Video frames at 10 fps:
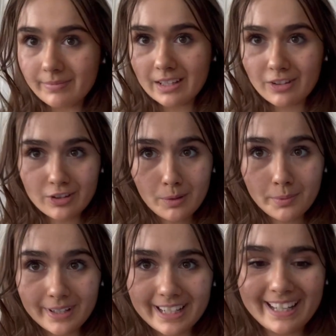So
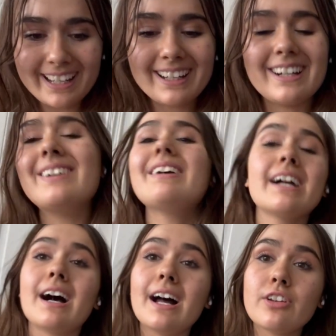pretty, oh my
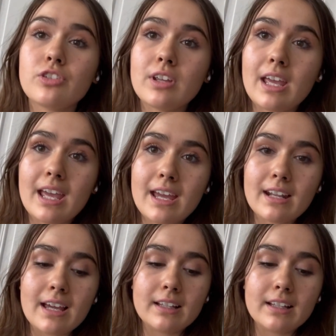gosh. And I